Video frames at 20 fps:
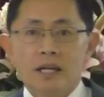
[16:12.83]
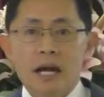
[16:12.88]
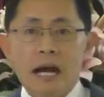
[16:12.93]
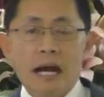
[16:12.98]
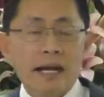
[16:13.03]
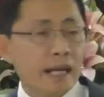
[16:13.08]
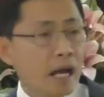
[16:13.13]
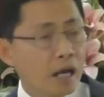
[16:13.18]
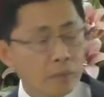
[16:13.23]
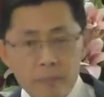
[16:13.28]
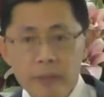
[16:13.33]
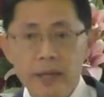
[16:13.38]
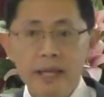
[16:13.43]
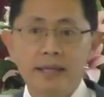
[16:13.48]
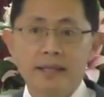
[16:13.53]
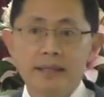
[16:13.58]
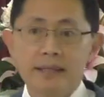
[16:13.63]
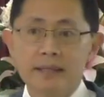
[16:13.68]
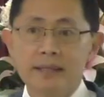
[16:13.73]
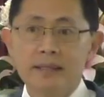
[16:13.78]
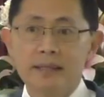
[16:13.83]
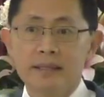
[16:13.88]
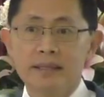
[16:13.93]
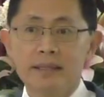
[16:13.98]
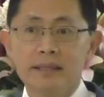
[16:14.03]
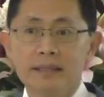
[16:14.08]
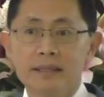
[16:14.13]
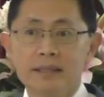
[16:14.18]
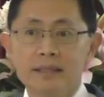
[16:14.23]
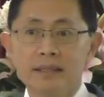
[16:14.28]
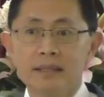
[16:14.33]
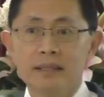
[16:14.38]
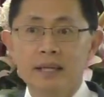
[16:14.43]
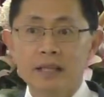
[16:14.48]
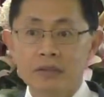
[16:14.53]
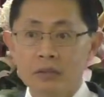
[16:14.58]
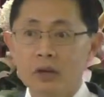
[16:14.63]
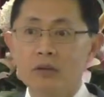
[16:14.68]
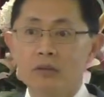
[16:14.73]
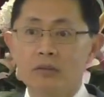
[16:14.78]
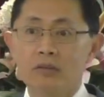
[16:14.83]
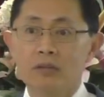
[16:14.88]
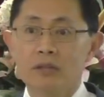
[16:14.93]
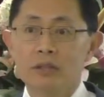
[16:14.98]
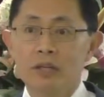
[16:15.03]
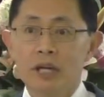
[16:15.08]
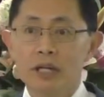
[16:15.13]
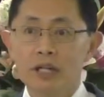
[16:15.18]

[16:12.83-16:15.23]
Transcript: I can't pay at all.